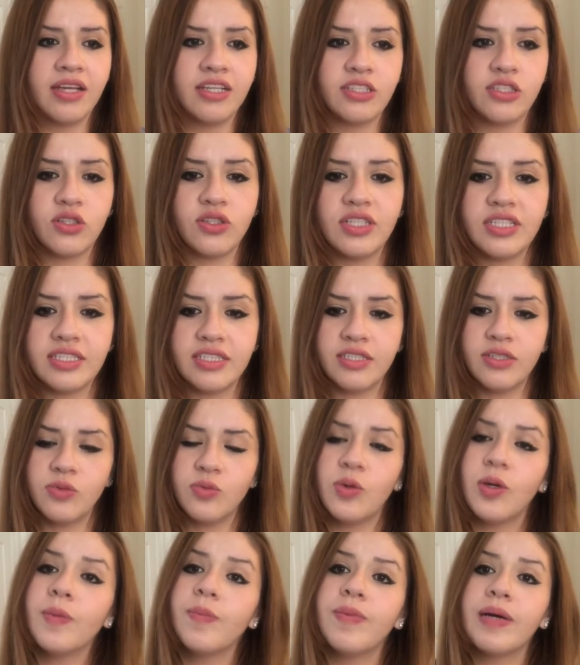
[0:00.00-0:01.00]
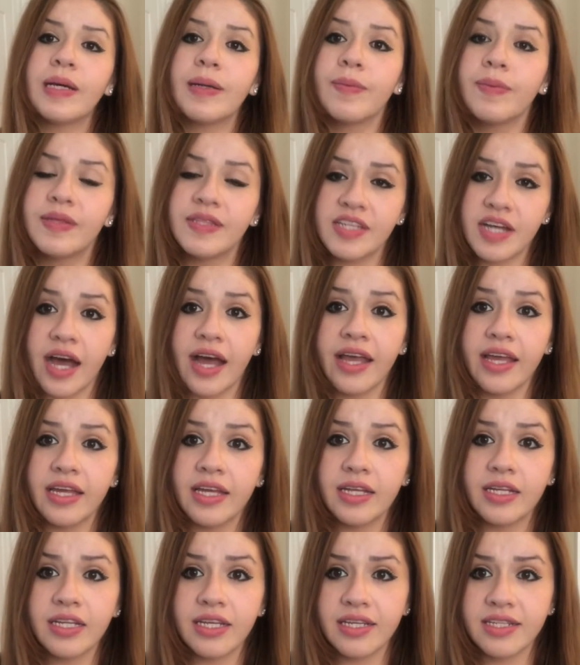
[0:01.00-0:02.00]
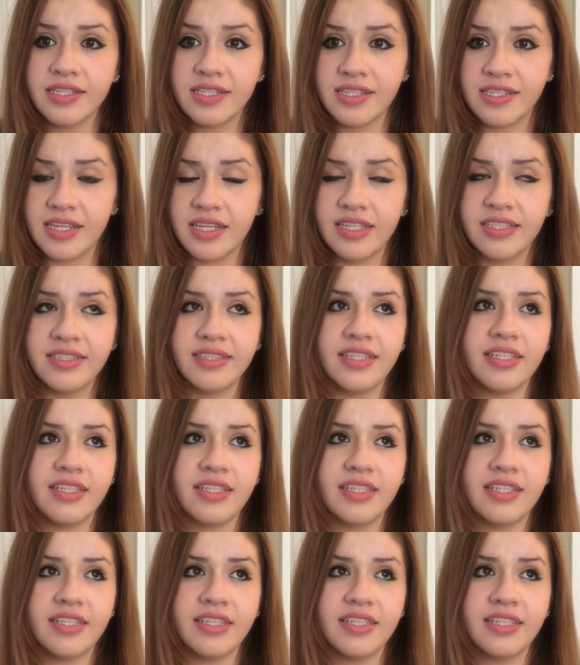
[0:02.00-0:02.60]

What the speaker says: So this is what my diet consists.